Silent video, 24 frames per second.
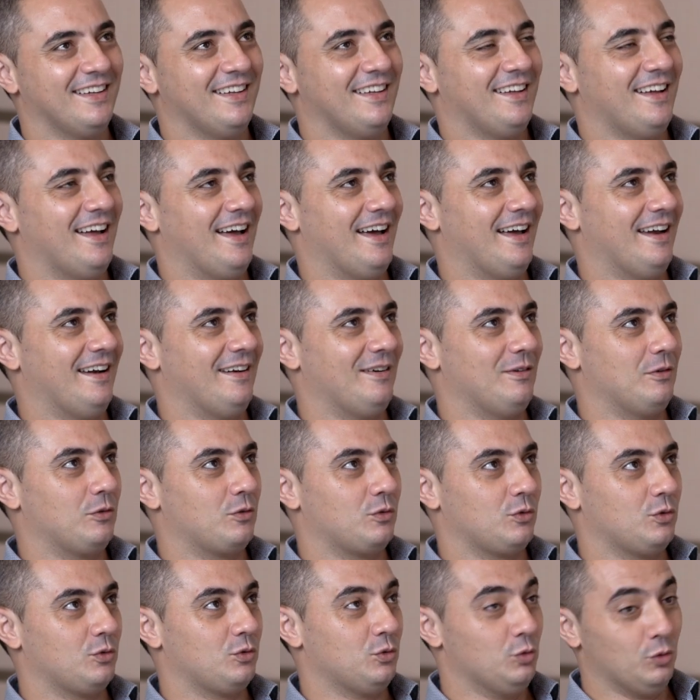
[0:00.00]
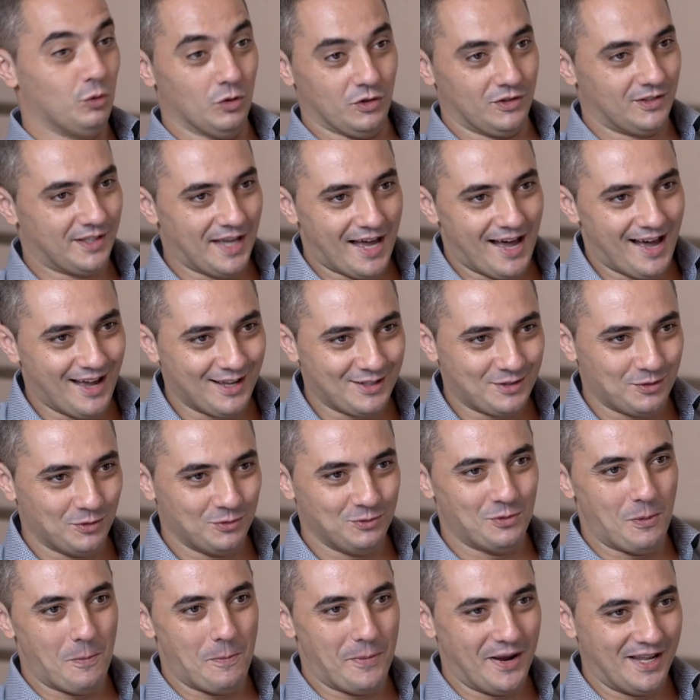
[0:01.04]
and do a tart or do
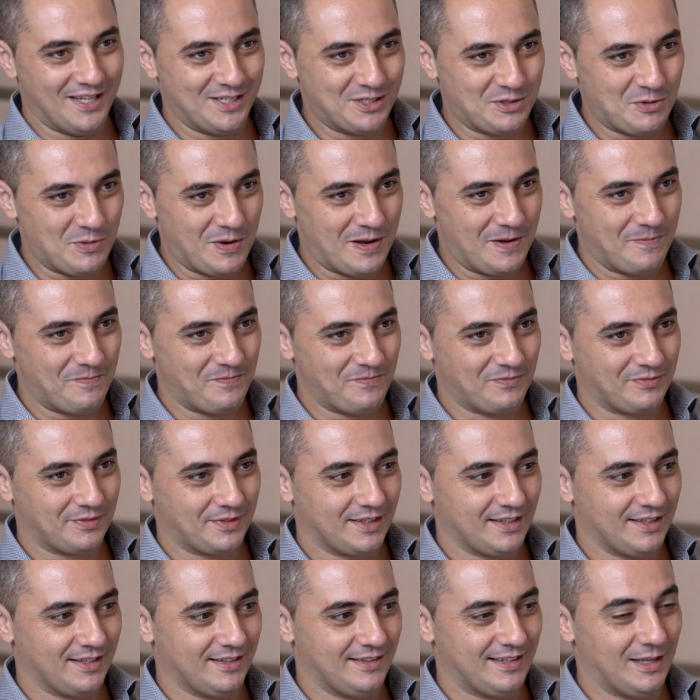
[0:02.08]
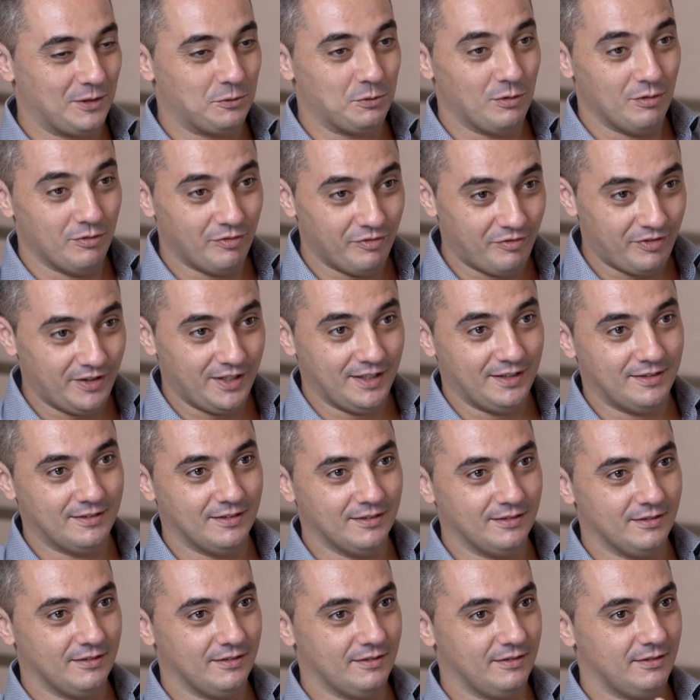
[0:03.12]
a pastry that will feed
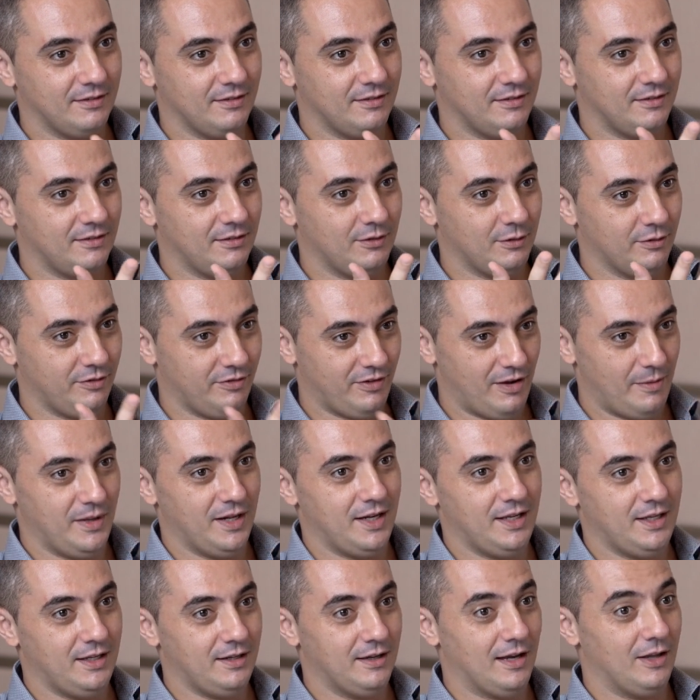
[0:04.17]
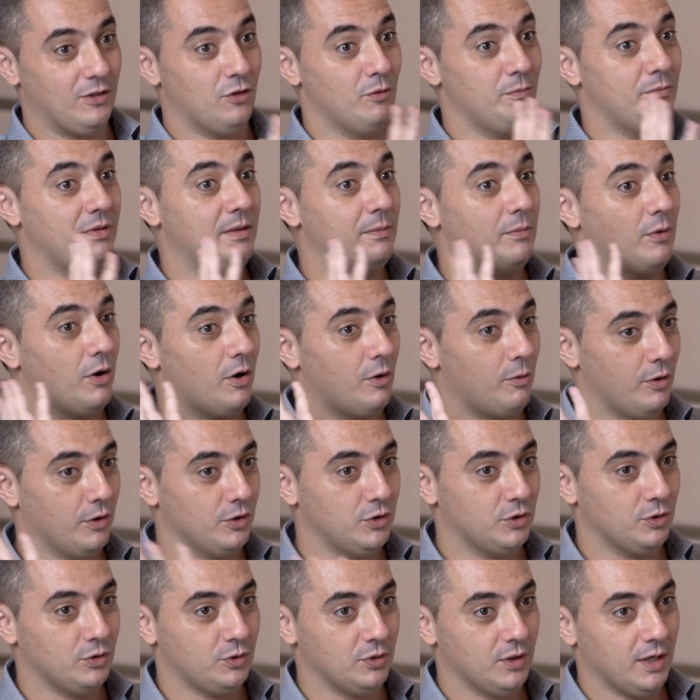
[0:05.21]
the family and the people around
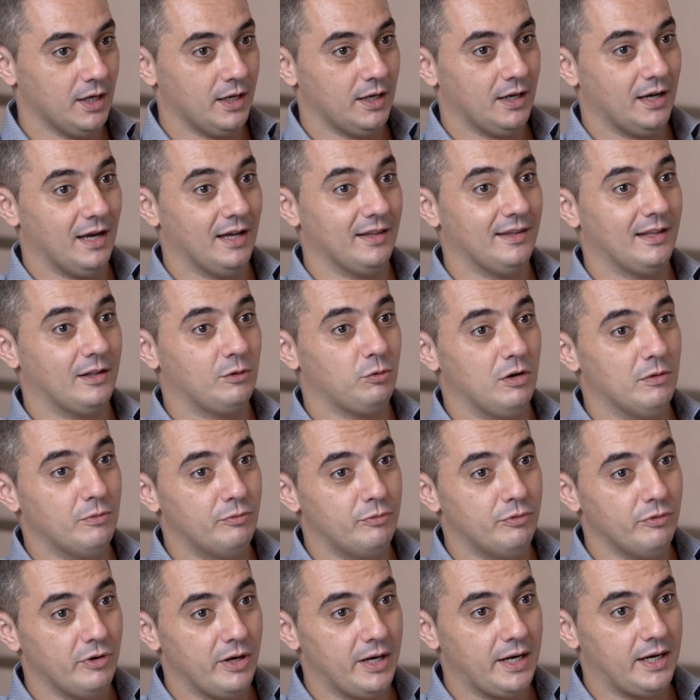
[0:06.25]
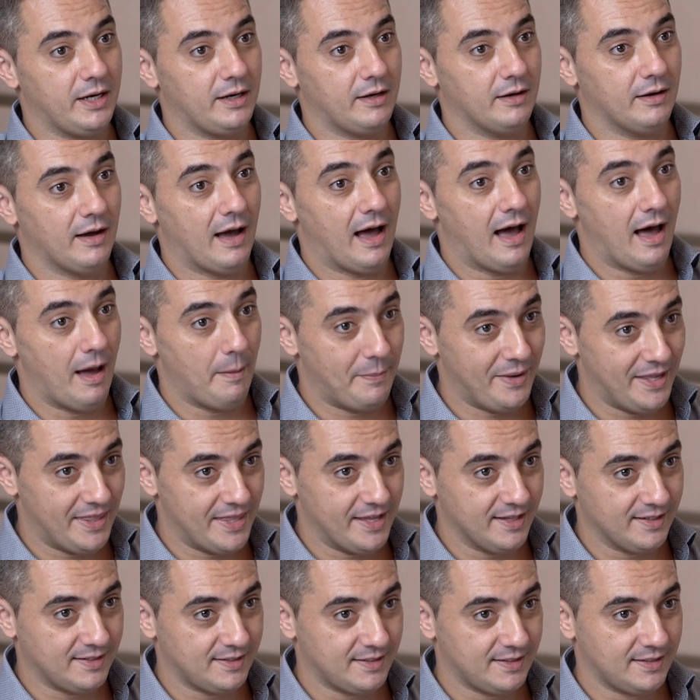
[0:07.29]
you, and that will bring
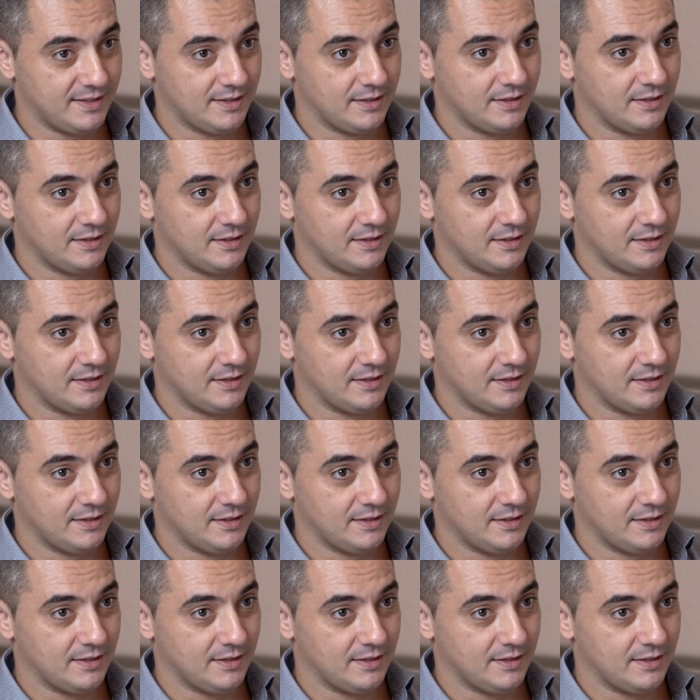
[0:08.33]
happiness